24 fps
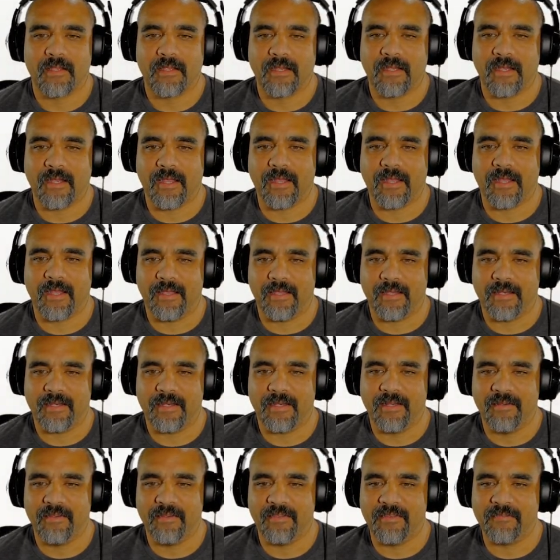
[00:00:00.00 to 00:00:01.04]

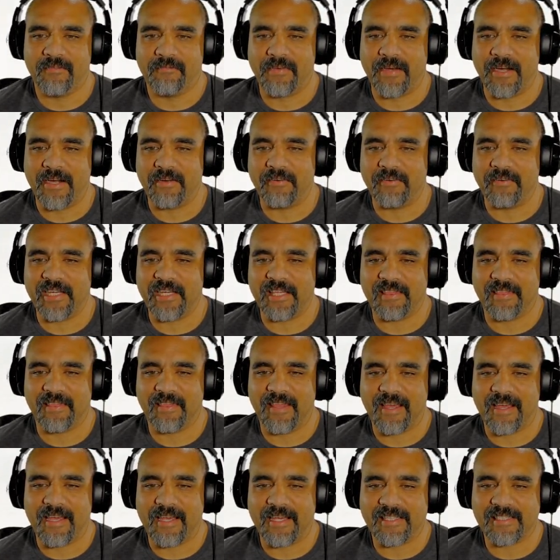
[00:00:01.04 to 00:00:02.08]
and the very
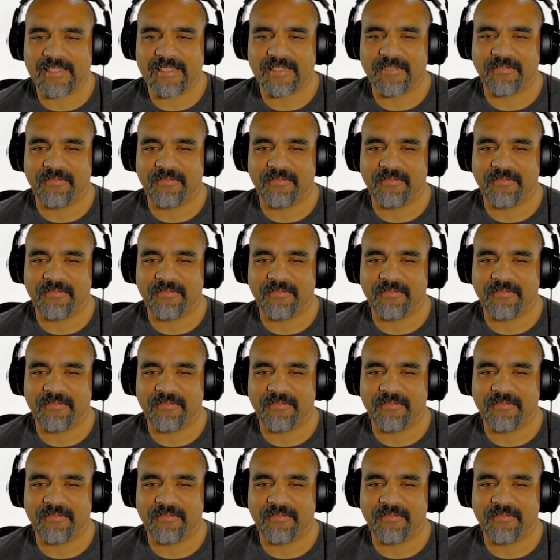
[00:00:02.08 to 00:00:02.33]
last